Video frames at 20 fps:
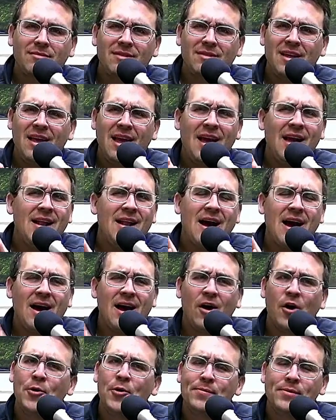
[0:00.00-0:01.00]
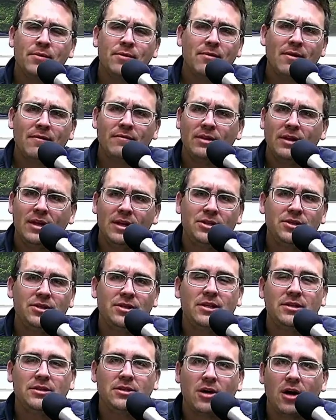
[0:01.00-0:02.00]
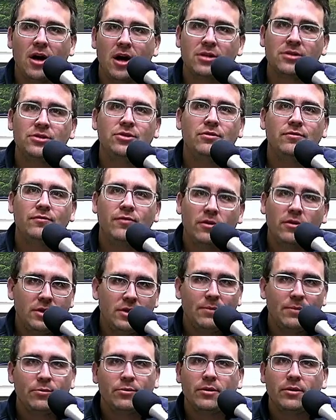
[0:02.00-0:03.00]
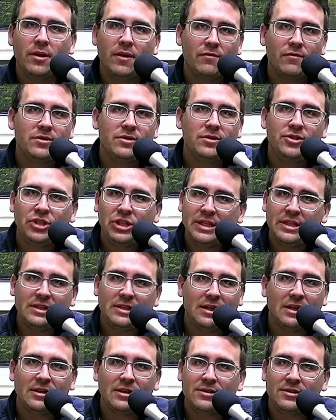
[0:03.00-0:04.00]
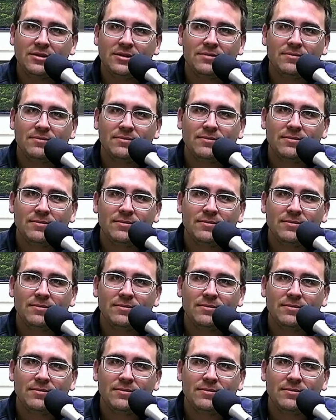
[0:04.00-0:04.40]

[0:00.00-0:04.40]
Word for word: And I hope that Revelation has caused you to fall deeper in love with Jesus.